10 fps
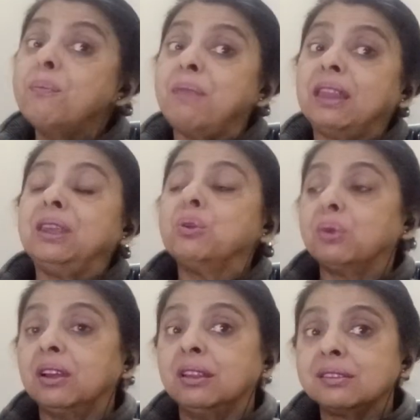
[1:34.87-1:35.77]
many
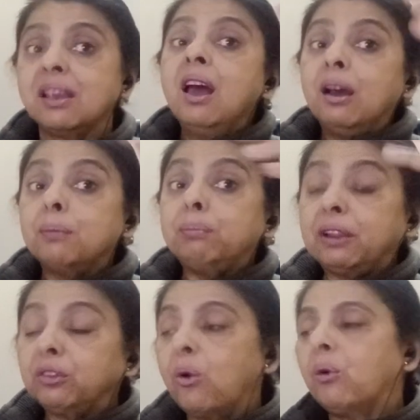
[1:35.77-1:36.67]
words, a
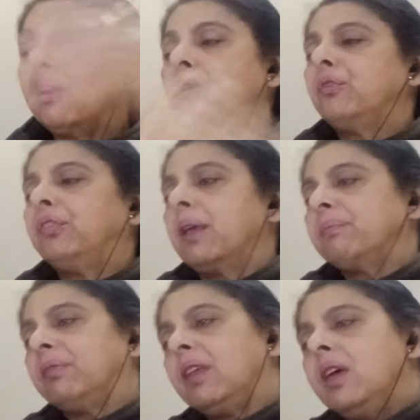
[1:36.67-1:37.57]
plethora of
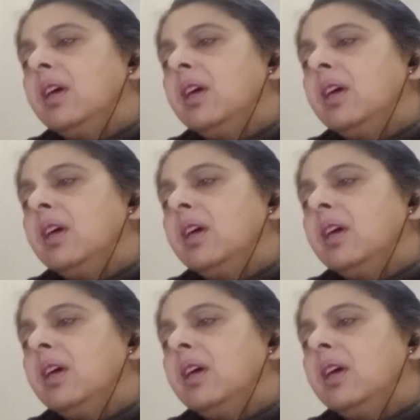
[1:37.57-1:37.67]
them.